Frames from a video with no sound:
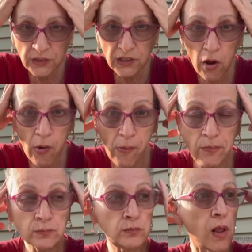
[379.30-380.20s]
So
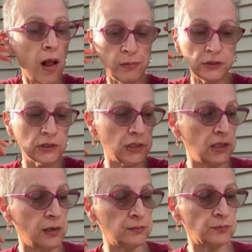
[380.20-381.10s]
I'm just
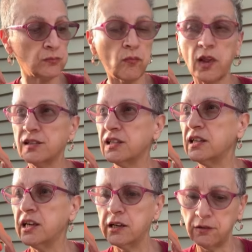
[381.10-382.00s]
gonna sit
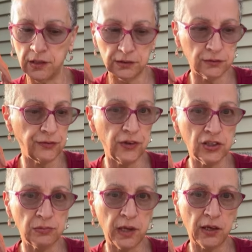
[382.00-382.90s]
here and
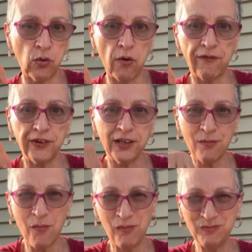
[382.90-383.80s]
finish my coffee,
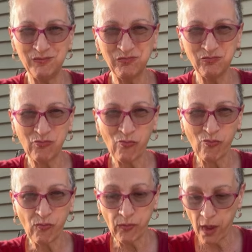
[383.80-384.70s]

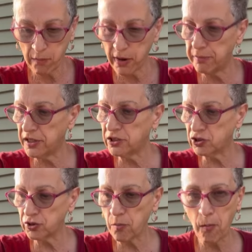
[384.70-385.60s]
my
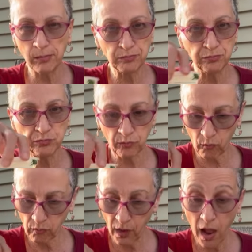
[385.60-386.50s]
peach,
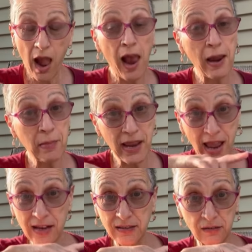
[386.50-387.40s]
and my
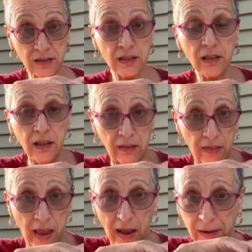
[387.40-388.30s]
eggs are still in
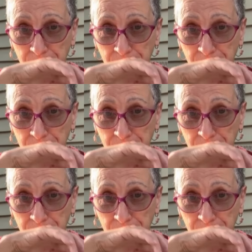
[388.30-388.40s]
there.